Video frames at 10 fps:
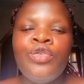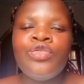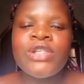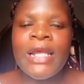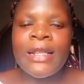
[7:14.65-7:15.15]

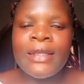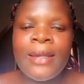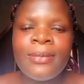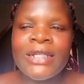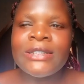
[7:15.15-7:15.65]
you tell
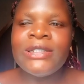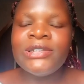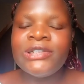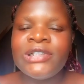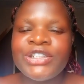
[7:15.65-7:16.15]
them that
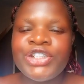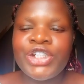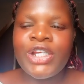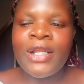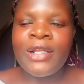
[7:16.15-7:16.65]
this is a
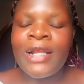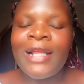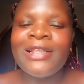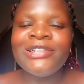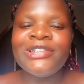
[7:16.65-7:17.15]
chicken
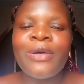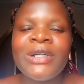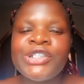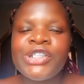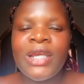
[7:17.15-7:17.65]
and this is
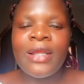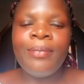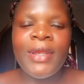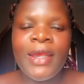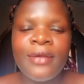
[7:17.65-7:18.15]
how a
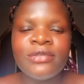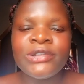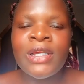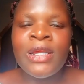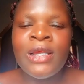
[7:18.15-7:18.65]
chicken
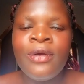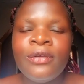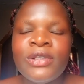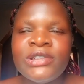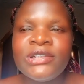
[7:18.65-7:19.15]
behaves.
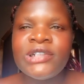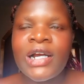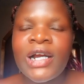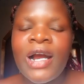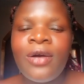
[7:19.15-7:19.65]
This
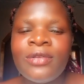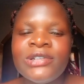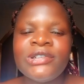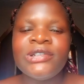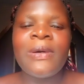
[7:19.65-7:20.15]
is a cow,
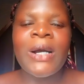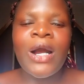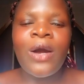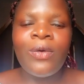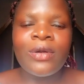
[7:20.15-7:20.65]
this is how
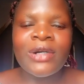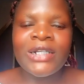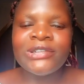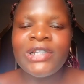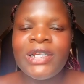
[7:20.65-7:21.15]
a cow
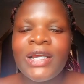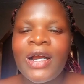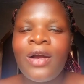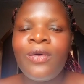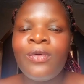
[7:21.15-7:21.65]
cries. Like
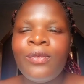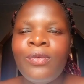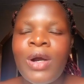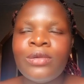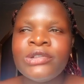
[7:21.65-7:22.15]
a cow
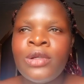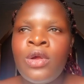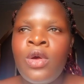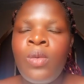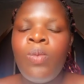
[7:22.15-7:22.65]
wows,
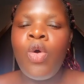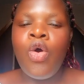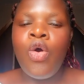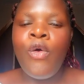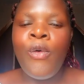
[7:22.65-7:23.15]

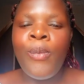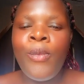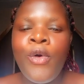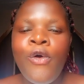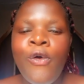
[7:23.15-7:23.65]
moo,
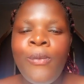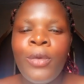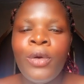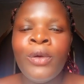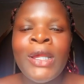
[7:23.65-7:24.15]
moo,
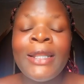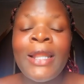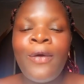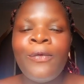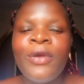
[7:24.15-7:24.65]
moo.
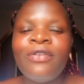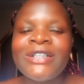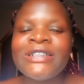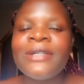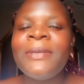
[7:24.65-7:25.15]
Now, if
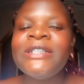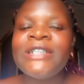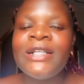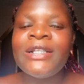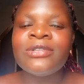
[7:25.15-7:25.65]
I take my
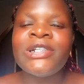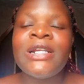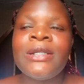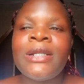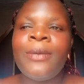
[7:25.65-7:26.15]
child
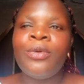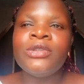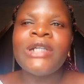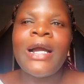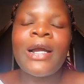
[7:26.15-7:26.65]
outside and I
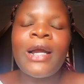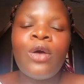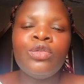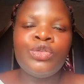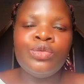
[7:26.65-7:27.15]
point a
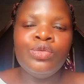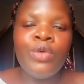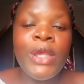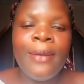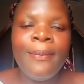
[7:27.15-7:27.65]
cow
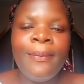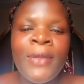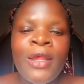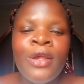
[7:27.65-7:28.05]
to him,